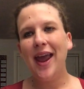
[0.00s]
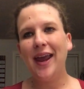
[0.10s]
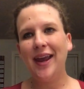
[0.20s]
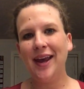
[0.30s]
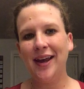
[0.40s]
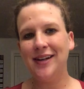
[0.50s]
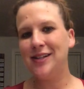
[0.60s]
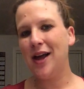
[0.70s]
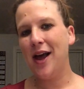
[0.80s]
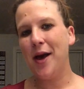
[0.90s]

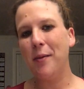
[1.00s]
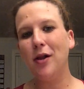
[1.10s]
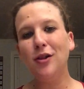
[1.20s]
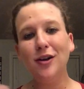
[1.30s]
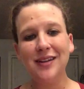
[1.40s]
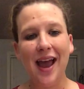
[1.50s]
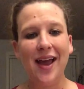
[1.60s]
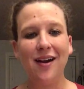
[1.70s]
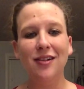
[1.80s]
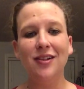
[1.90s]
and looked
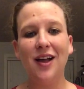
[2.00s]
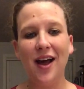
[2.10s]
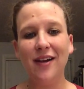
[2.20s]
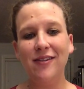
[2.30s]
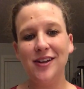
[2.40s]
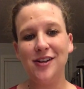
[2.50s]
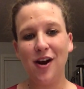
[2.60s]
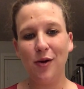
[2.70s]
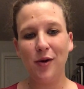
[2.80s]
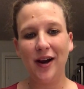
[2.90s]
at a lot of his
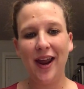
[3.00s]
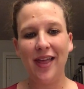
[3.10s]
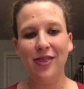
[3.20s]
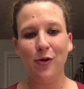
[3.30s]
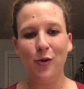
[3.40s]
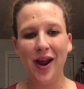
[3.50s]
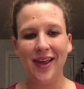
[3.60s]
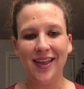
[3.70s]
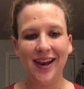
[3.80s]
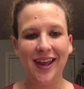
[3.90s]
artwork and the
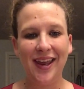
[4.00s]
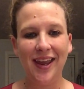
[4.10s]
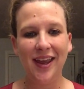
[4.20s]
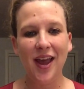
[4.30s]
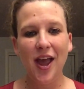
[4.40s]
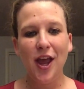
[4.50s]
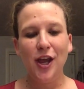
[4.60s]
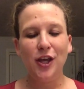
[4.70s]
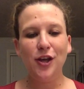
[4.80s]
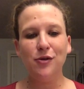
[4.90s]
way that he
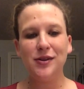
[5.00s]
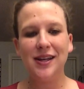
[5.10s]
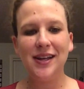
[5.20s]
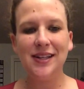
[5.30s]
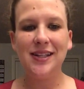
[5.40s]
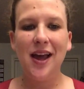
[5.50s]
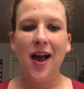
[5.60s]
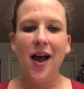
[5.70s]
uses